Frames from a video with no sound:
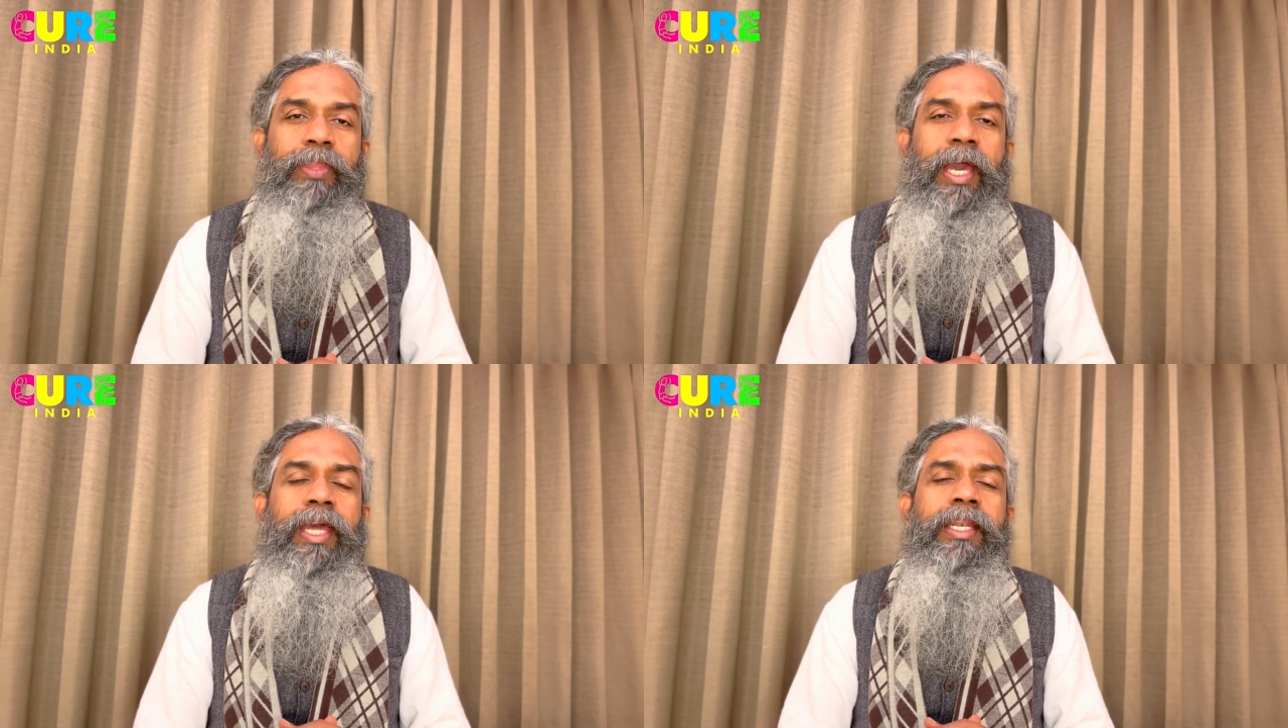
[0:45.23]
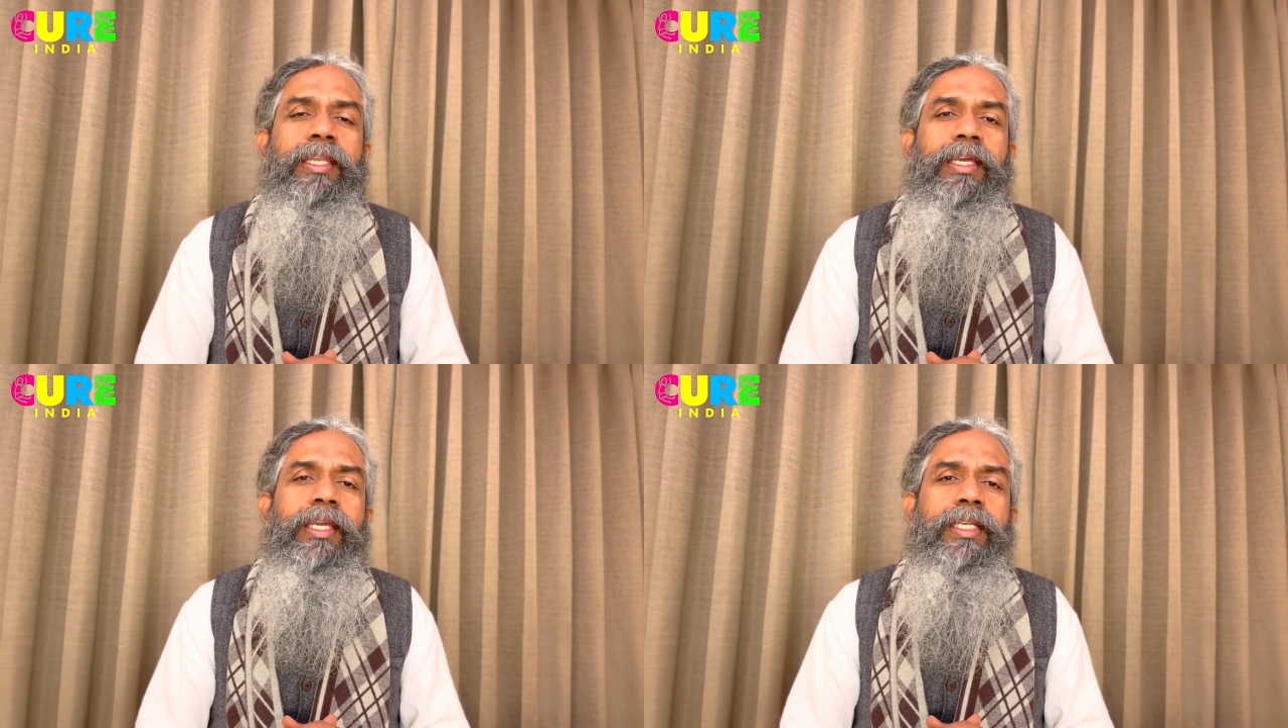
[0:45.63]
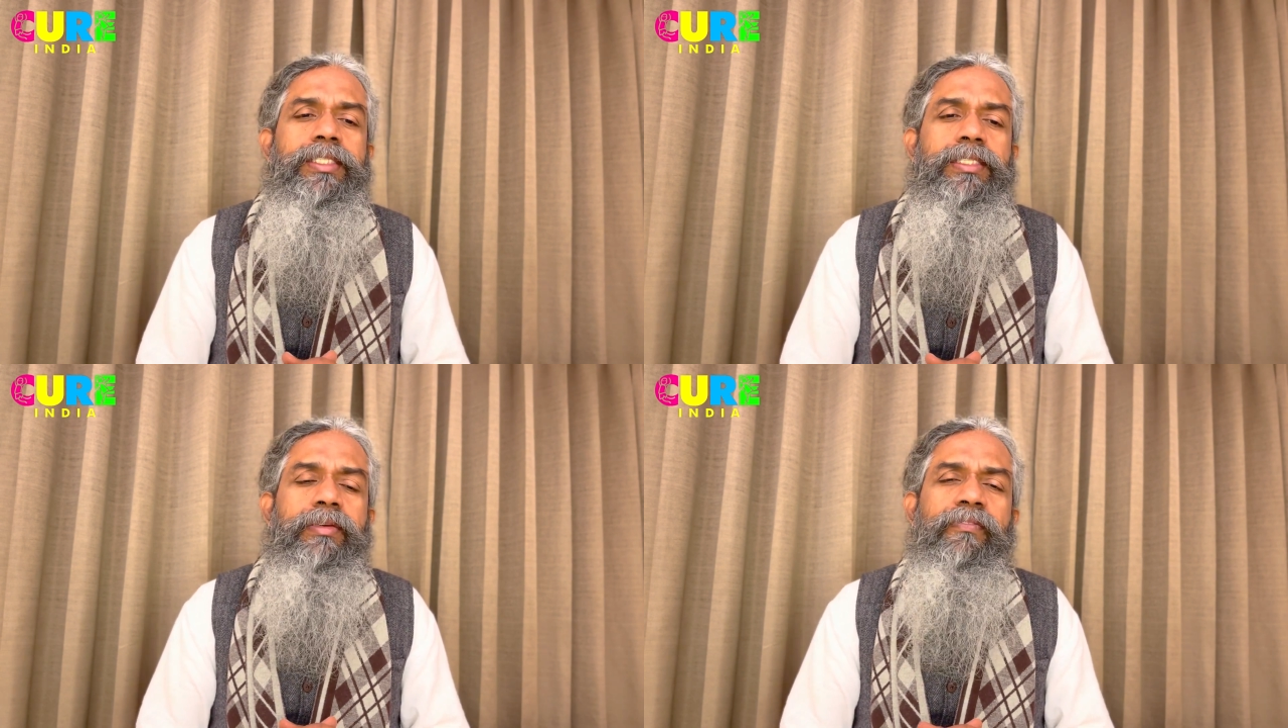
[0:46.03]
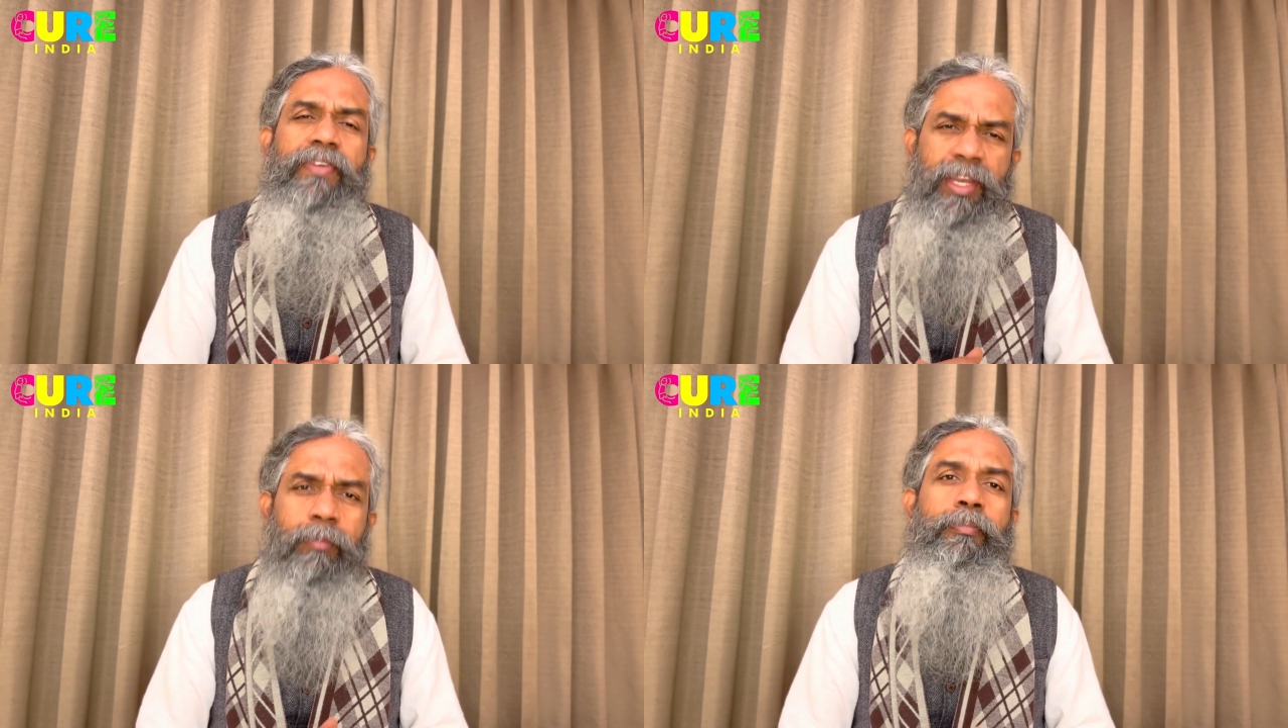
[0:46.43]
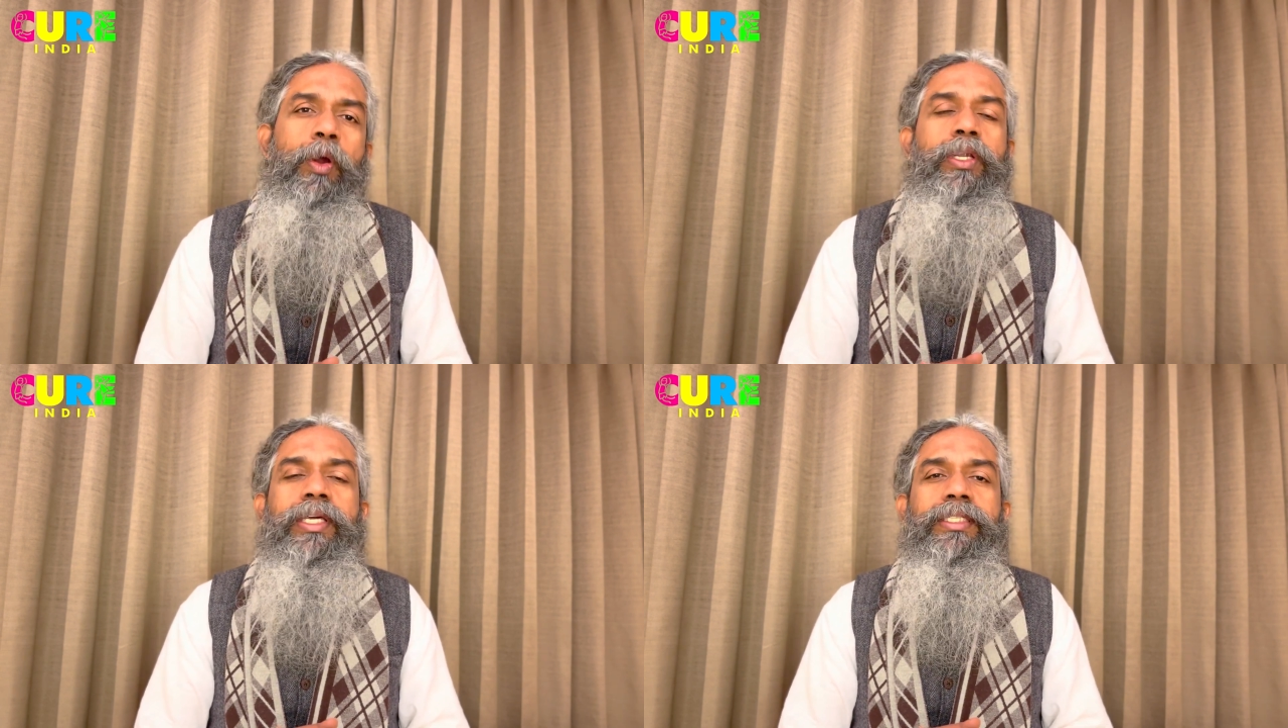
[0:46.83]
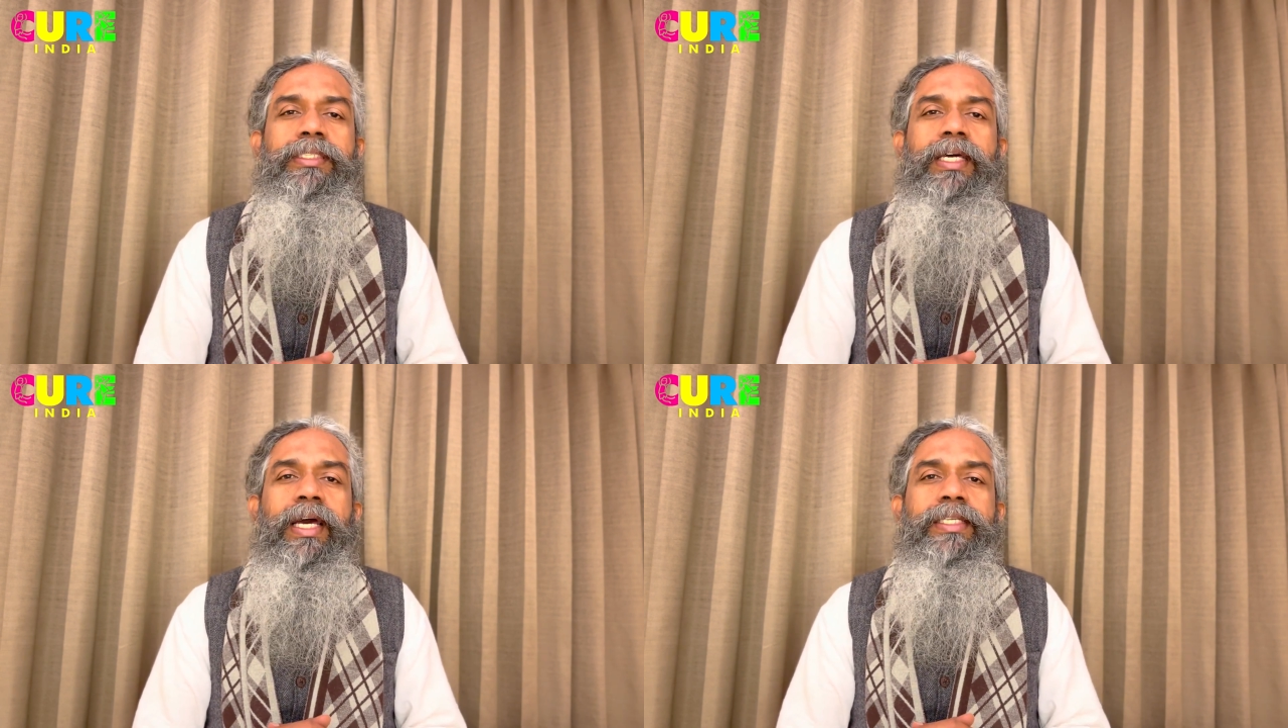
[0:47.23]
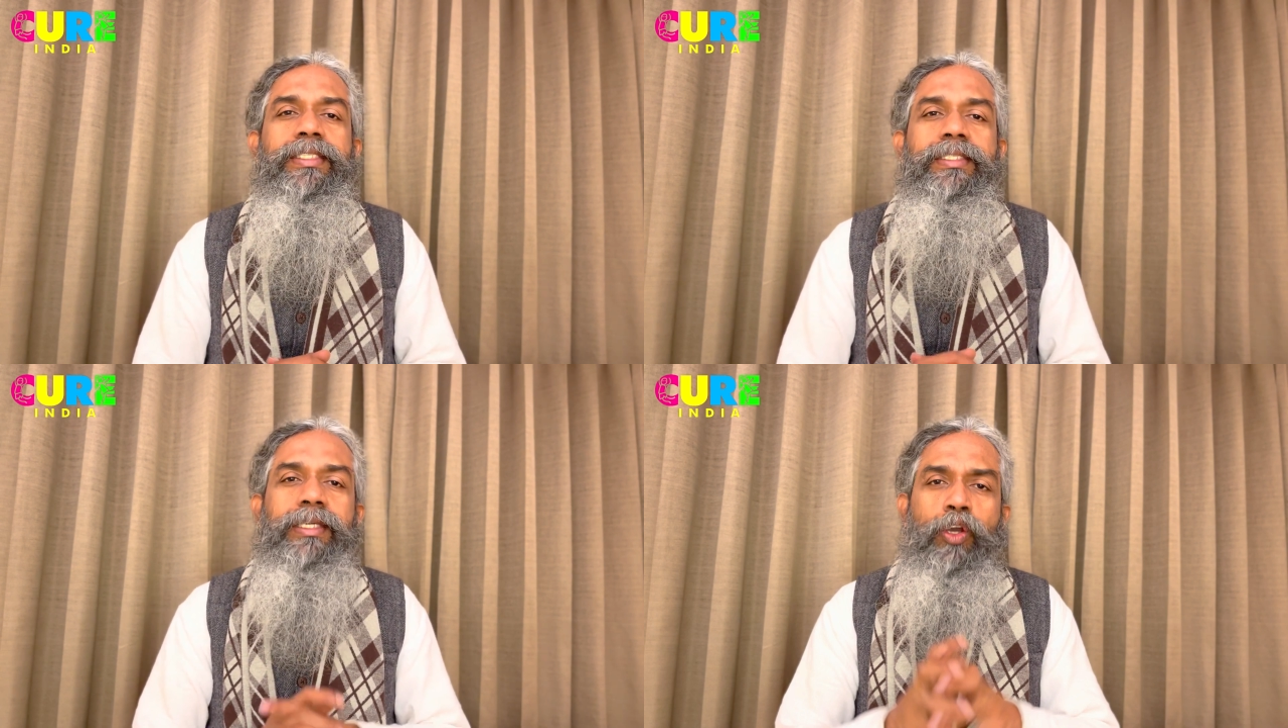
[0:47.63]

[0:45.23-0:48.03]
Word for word: And it's very important as